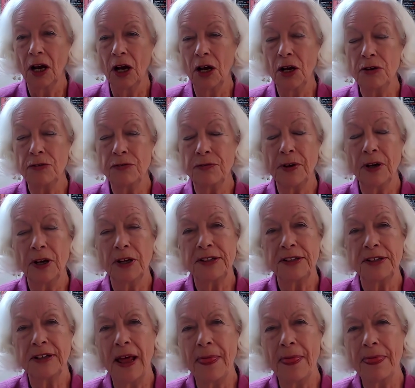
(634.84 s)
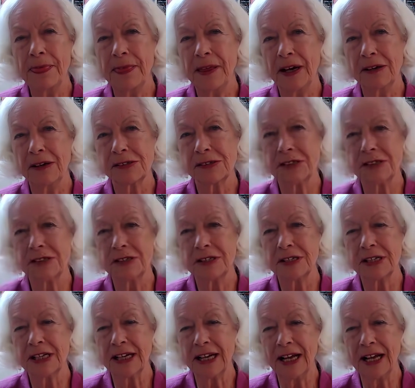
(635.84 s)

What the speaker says: over 10,000